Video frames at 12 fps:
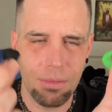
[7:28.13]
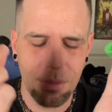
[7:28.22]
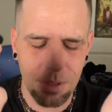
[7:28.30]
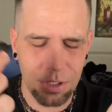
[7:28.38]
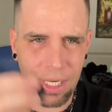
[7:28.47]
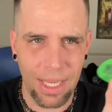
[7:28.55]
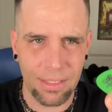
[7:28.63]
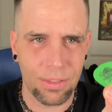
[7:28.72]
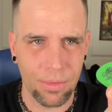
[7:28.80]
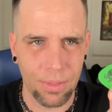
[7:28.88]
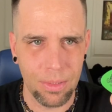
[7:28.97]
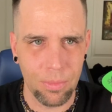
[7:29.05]
The Jazz
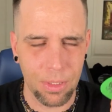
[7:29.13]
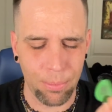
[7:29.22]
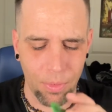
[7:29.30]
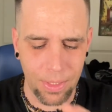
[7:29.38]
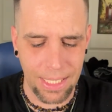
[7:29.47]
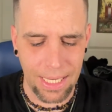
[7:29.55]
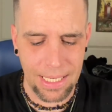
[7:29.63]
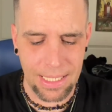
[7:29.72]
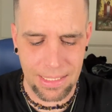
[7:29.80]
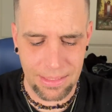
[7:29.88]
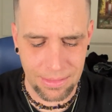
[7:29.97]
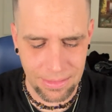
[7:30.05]
3 with the
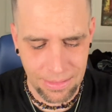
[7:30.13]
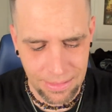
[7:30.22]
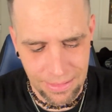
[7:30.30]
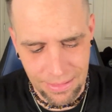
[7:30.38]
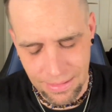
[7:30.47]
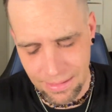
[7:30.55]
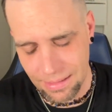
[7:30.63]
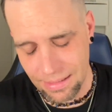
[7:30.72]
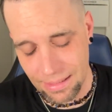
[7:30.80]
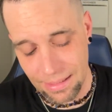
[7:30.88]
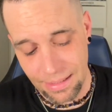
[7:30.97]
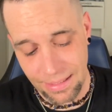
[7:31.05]

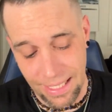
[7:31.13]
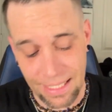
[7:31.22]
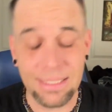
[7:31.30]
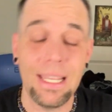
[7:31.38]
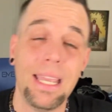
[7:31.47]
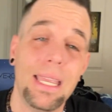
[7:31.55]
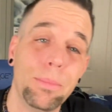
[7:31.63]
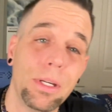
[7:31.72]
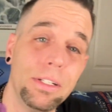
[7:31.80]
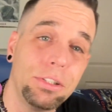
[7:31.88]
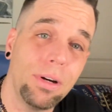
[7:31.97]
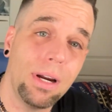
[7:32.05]
0.88. Next, I am going
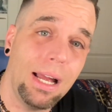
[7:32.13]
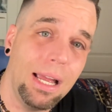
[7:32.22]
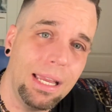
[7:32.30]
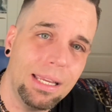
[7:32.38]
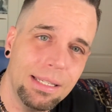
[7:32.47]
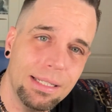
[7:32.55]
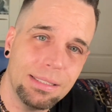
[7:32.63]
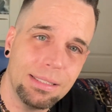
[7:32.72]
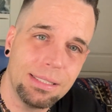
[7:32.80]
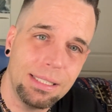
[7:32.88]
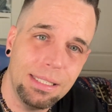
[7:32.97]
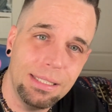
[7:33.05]
to try and
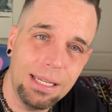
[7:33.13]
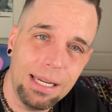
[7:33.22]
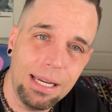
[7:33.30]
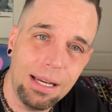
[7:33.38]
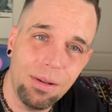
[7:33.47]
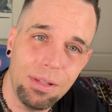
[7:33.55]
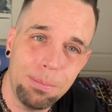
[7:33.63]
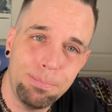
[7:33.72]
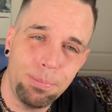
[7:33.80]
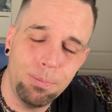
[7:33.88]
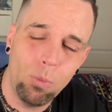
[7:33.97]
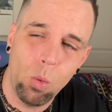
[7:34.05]
see how the
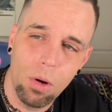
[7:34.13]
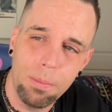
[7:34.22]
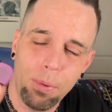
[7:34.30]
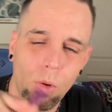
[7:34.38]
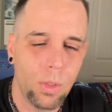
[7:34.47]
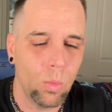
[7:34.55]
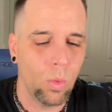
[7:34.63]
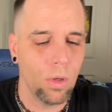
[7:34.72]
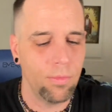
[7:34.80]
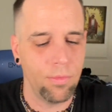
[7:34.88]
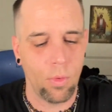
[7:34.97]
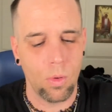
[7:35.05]

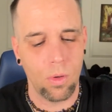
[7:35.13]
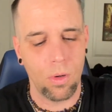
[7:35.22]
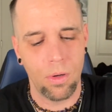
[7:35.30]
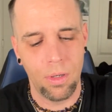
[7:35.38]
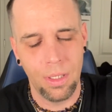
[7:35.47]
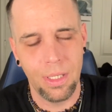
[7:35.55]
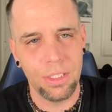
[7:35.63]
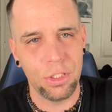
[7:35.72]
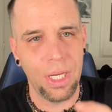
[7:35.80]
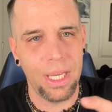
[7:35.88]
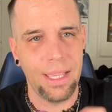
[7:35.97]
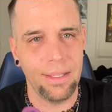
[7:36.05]
1.14
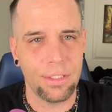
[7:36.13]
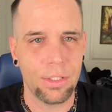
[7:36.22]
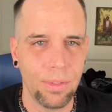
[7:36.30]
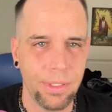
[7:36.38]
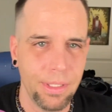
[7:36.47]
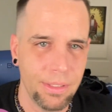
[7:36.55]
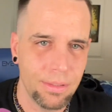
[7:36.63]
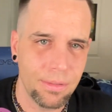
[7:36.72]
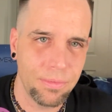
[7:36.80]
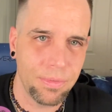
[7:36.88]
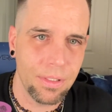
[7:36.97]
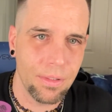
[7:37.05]
Jazz 3s
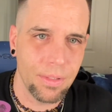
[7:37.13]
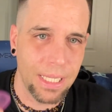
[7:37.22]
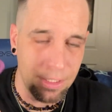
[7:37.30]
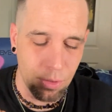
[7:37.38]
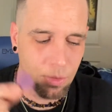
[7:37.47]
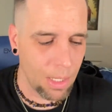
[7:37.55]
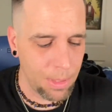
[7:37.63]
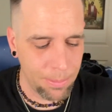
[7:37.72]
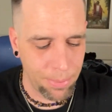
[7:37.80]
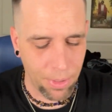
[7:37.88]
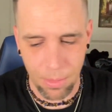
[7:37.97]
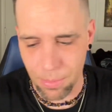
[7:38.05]
feel. They do come in
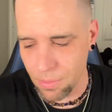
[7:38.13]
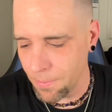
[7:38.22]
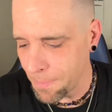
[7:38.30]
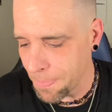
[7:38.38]
purple.